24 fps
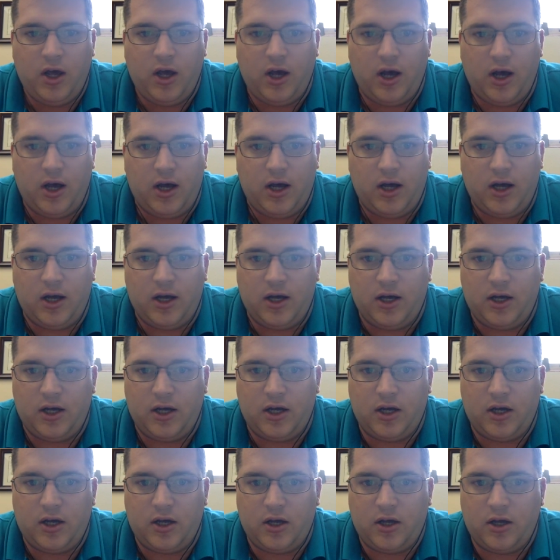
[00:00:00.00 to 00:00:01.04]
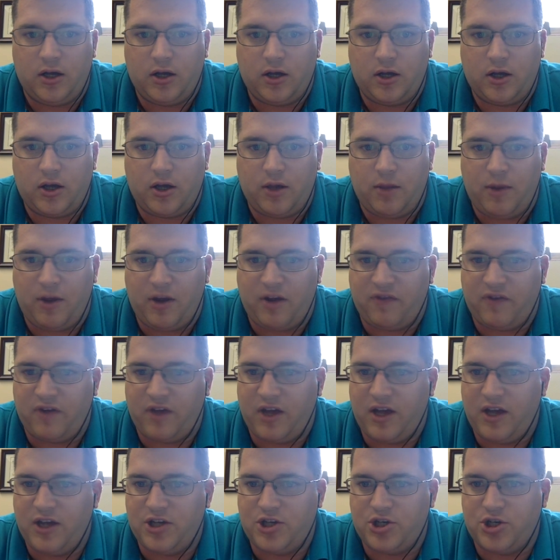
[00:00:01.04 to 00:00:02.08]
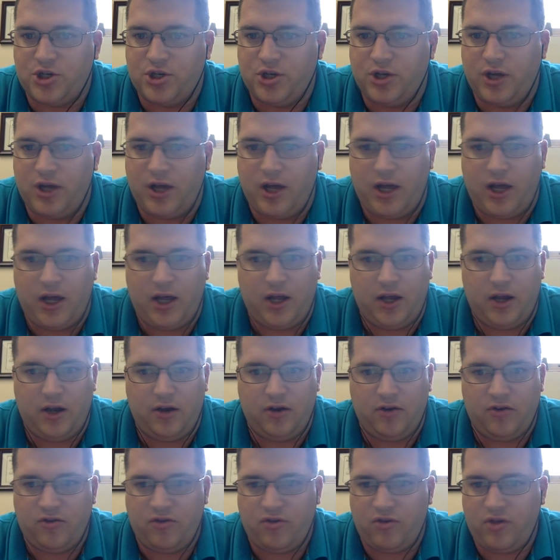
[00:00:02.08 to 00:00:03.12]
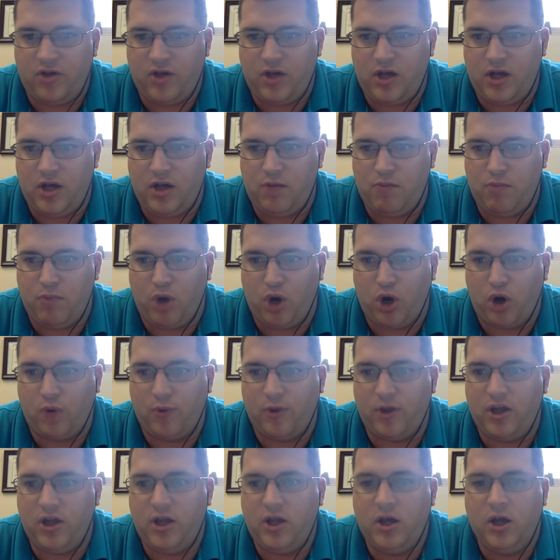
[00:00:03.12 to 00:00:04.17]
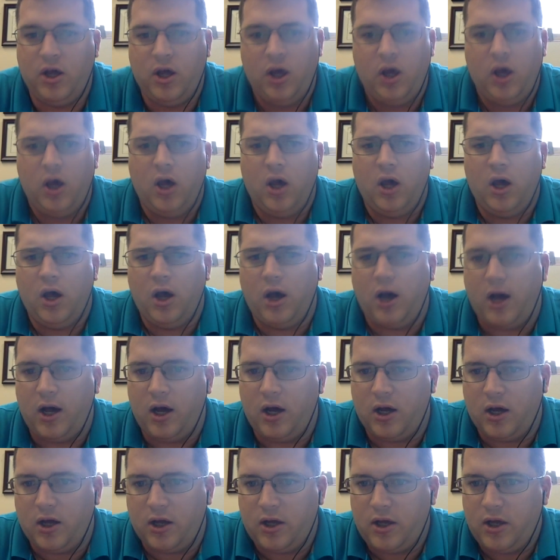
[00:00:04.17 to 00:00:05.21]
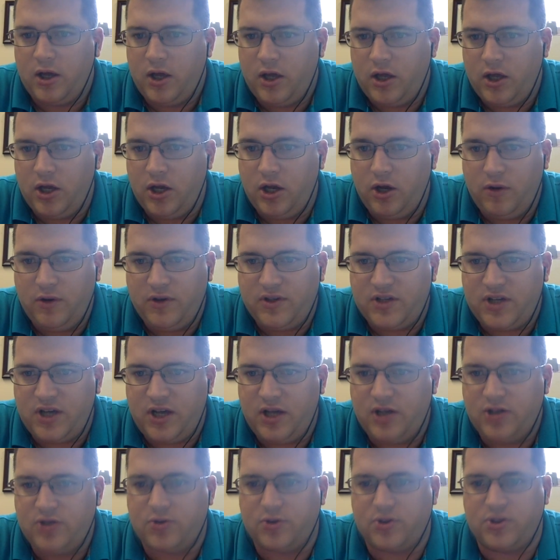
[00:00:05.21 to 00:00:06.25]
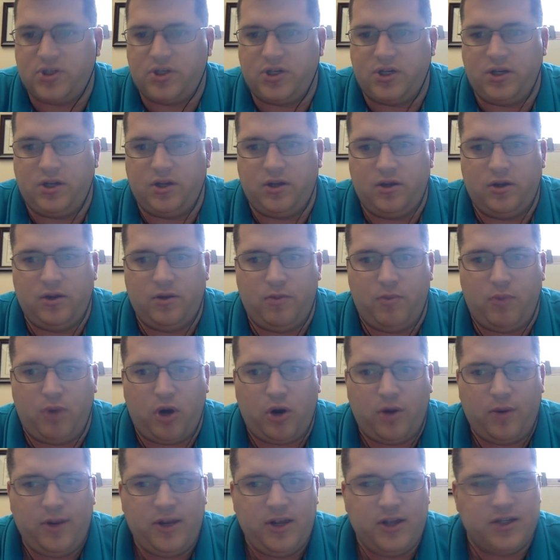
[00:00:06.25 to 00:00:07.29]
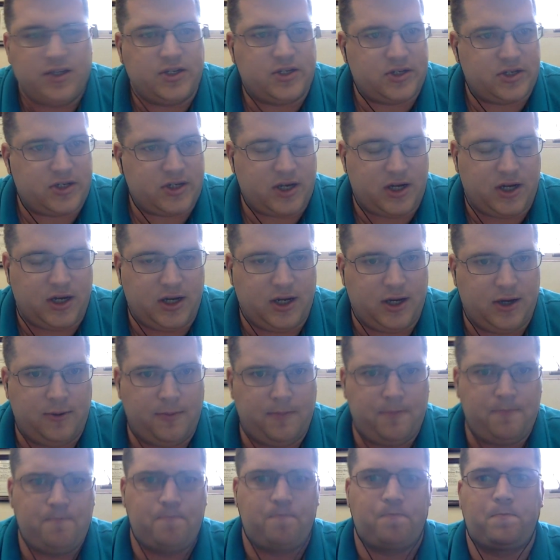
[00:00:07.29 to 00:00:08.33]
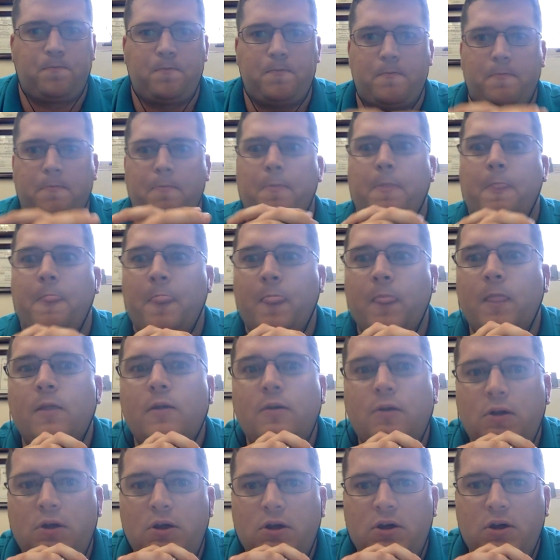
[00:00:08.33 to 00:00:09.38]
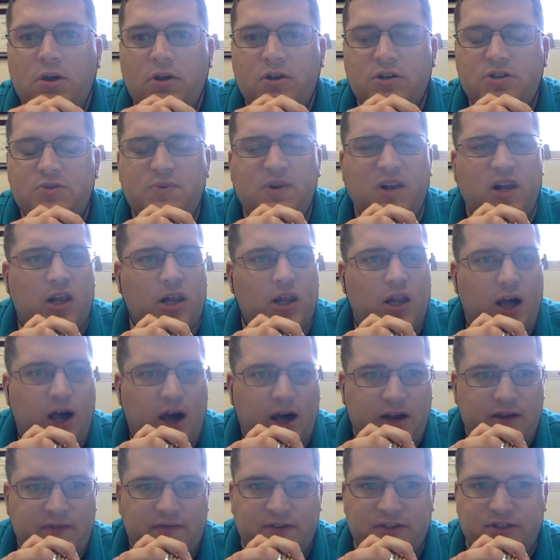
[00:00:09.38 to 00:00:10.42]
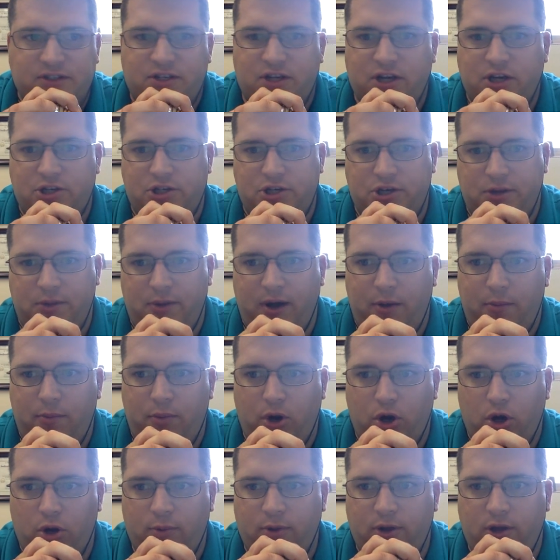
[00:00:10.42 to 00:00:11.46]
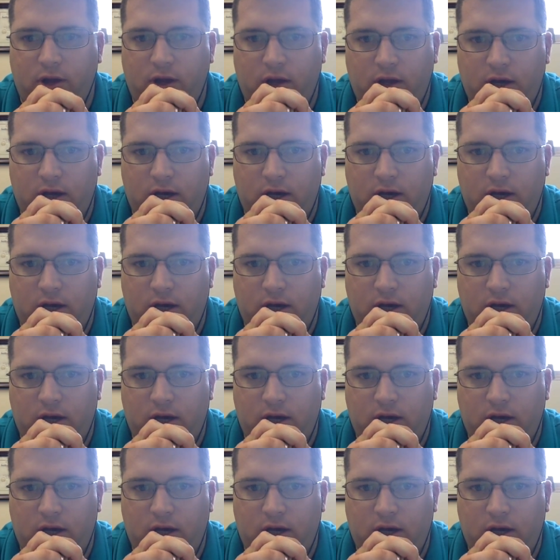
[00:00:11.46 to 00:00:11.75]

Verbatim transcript: uh, commodification and the Barbie. Uh, you know, it's interesting. Barbie has. Um, there's been a lot of discussion about Barbie.